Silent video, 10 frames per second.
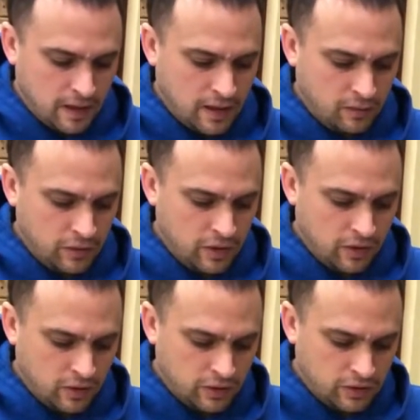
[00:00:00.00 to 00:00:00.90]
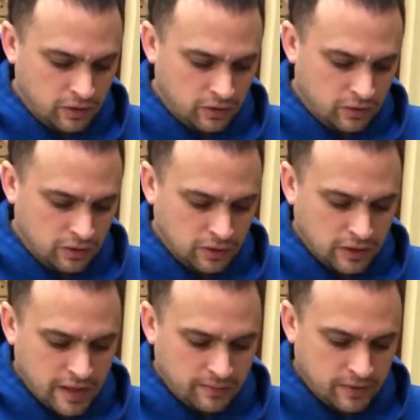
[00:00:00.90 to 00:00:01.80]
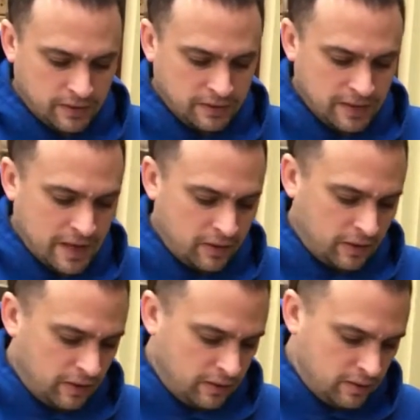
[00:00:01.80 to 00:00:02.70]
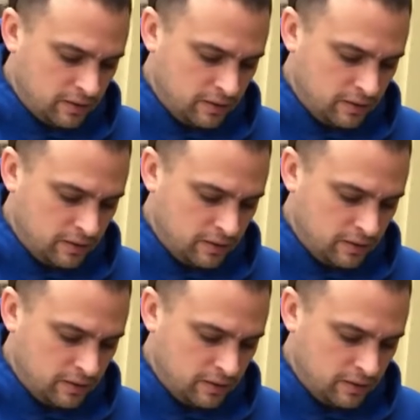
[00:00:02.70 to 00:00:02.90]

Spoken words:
and we are going to clamp this down here,